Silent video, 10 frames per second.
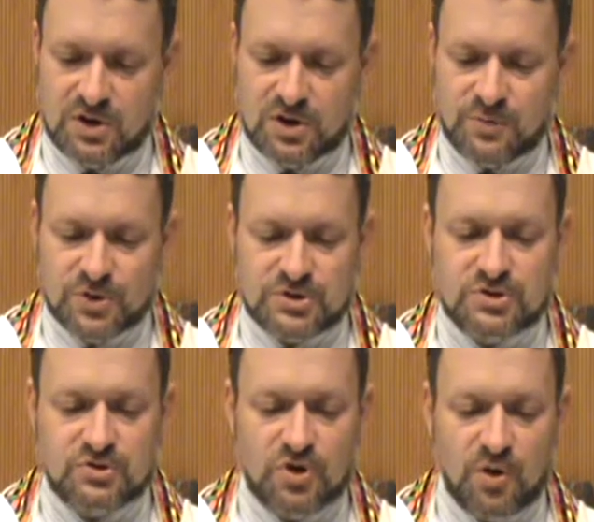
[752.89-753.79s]
The person
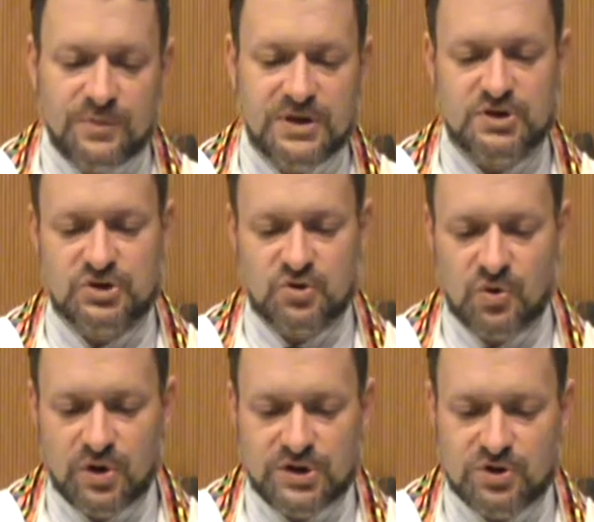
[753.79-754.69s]
who told me the
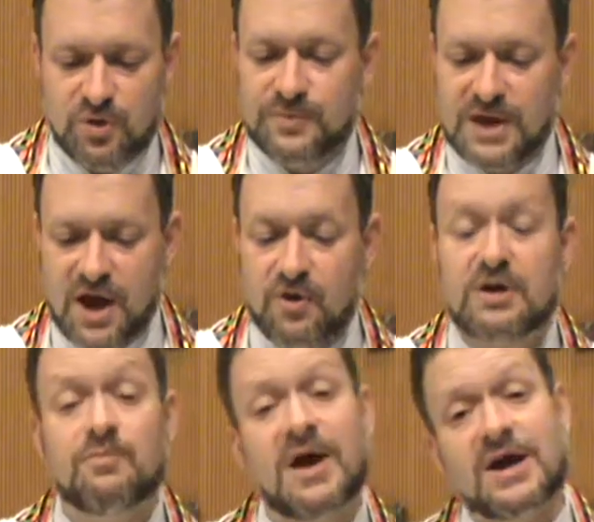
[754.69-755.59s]
story told me how it
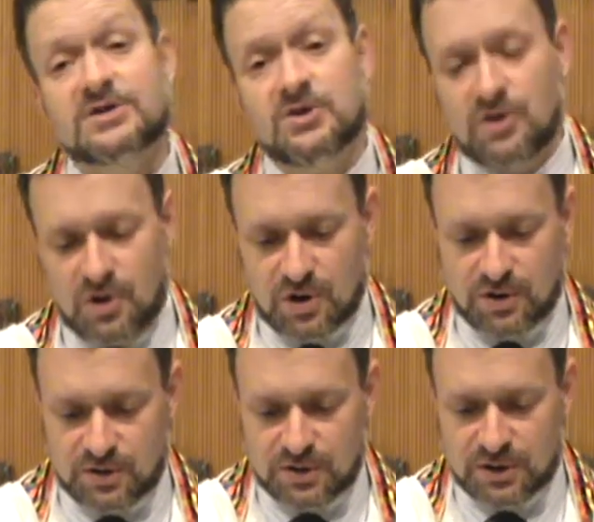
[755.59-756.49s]
impacted
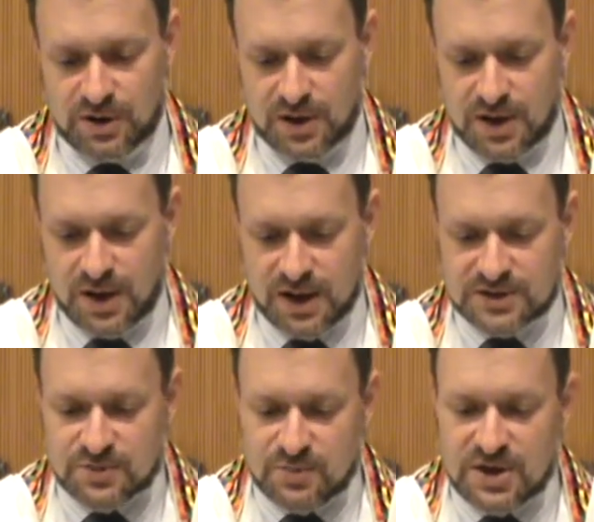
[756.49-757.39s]
her. And
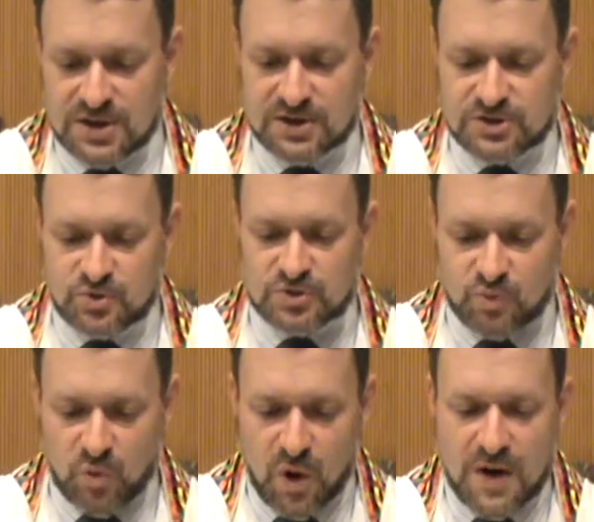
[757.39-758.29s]
to me, this was
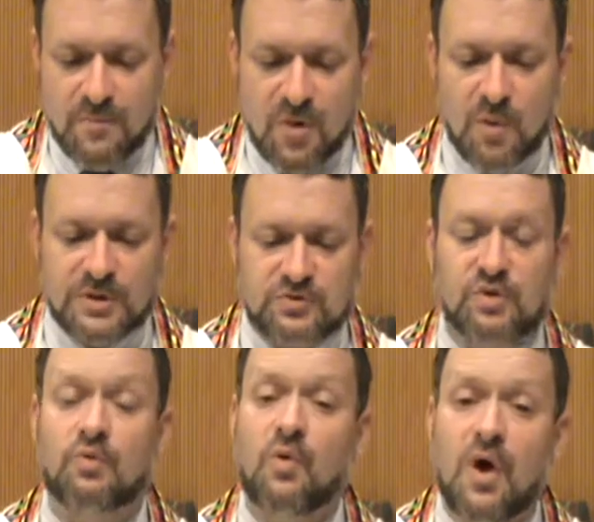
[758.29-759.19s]
one moment
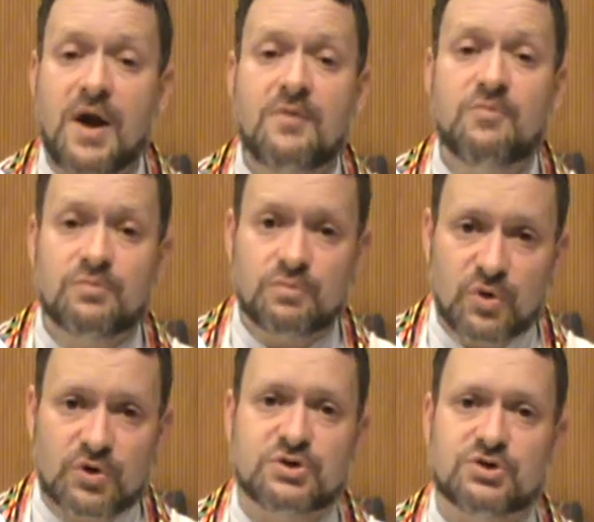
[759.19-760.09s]
where one
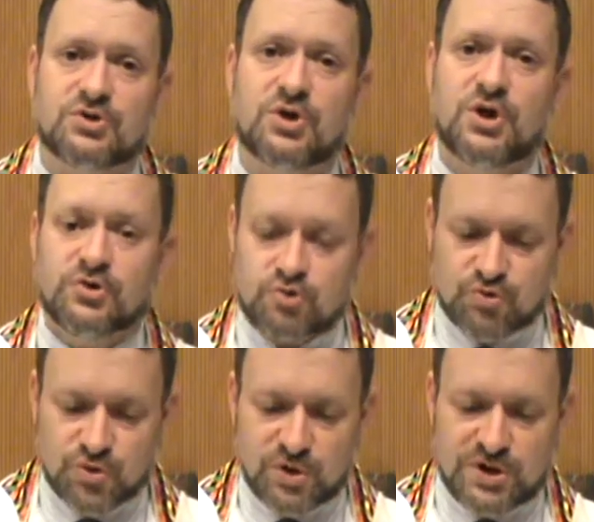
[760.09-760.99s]
person
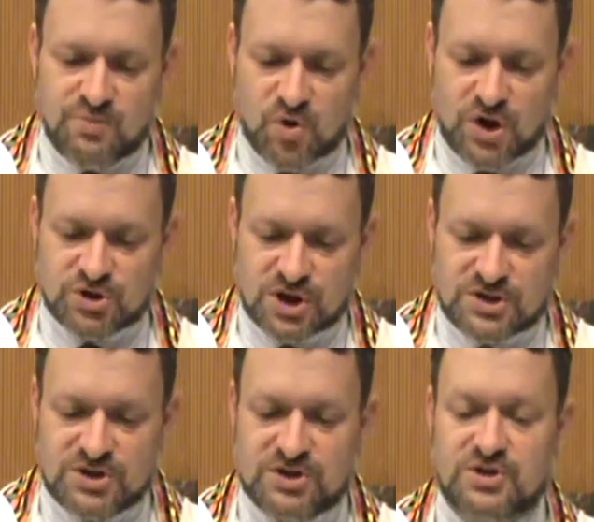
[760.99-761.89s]
truly brought
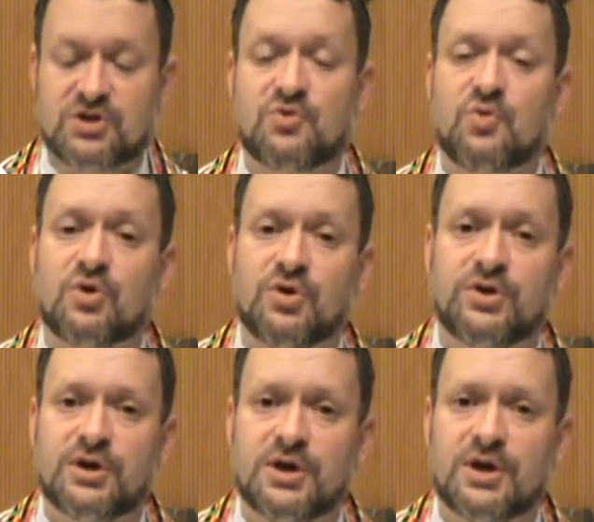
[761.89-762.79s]
justice to the
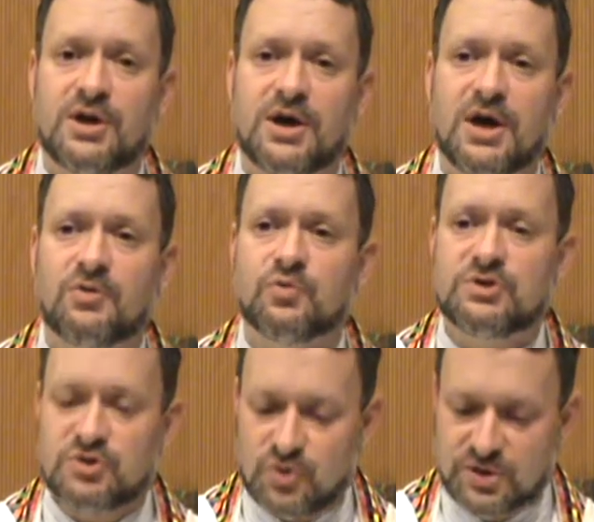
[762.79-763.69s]
world and
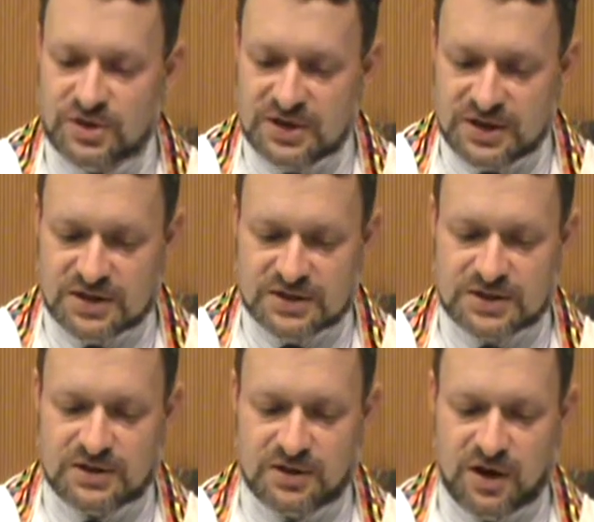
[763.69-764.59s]
restored the
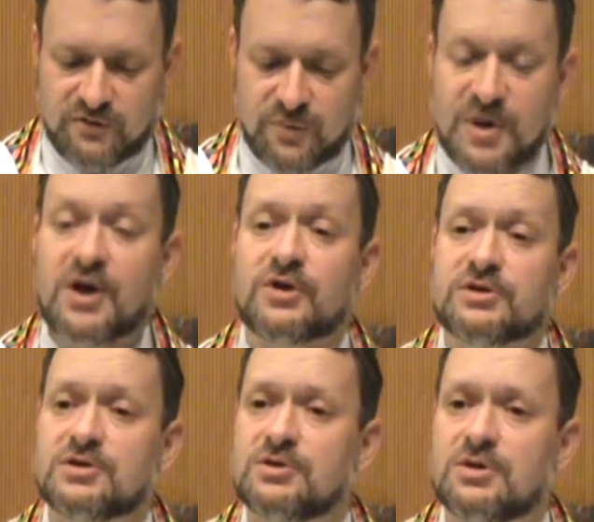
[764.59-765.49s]
dignity of a
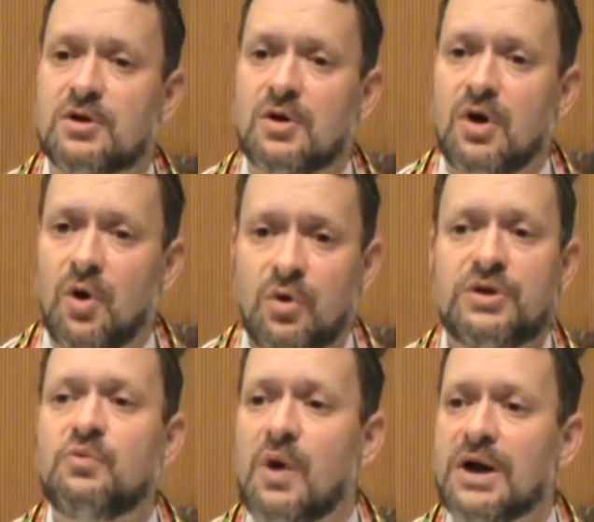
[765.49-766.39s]
parent
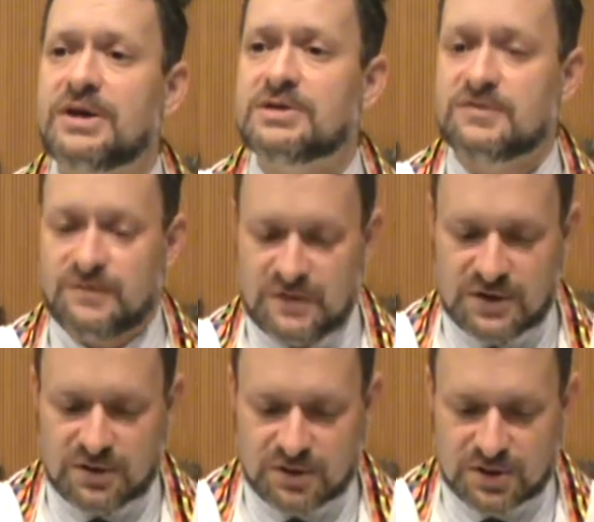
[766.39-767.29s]
only wanting to
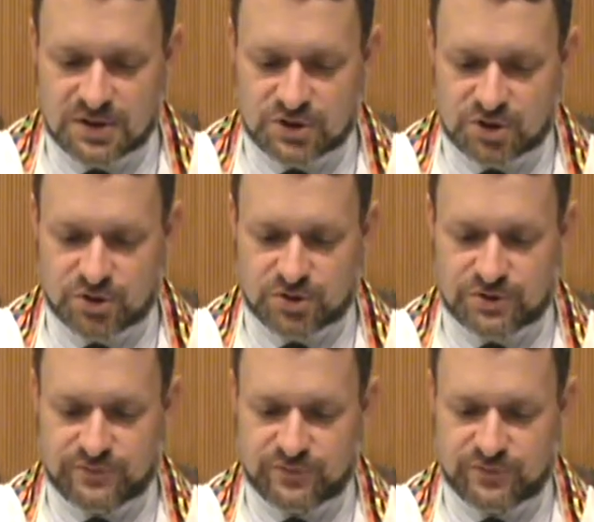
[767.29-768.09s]
feed his children.